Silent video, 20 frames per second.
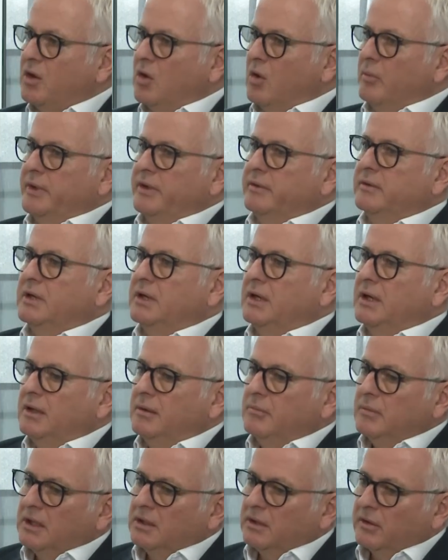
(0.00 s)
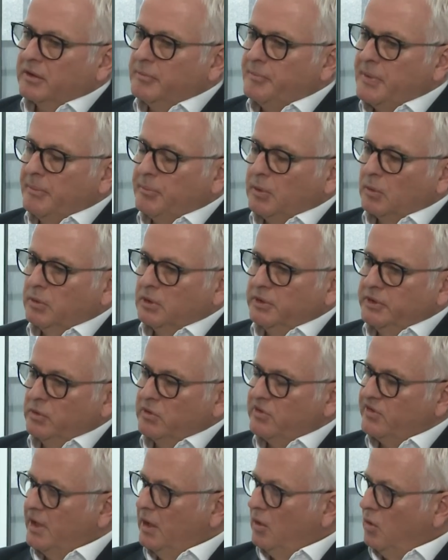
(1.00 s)
common. A lot of people will
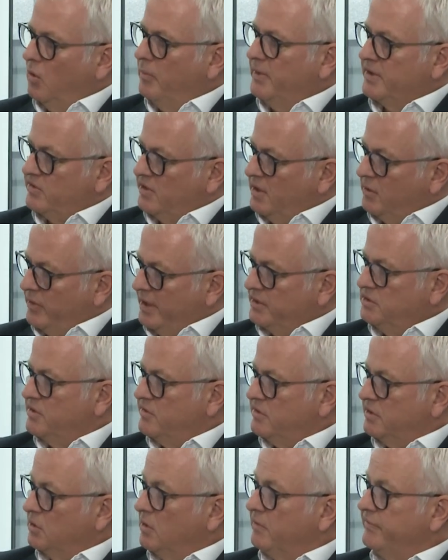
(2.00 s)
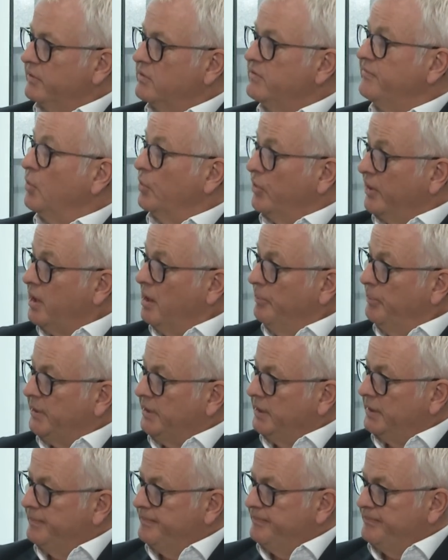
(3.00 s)
use their home as their registered office for the
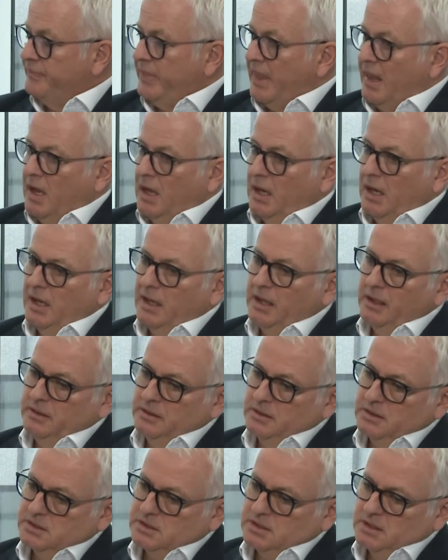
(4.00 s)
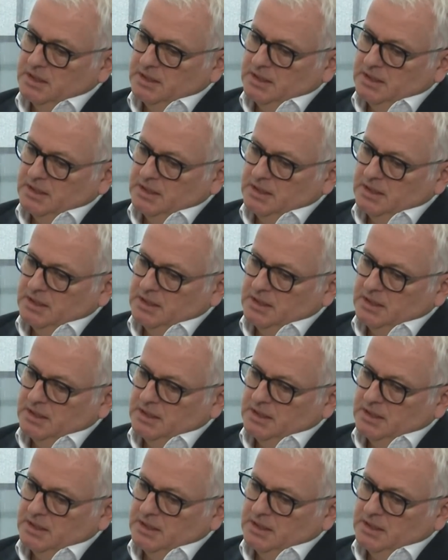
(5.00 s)
company. And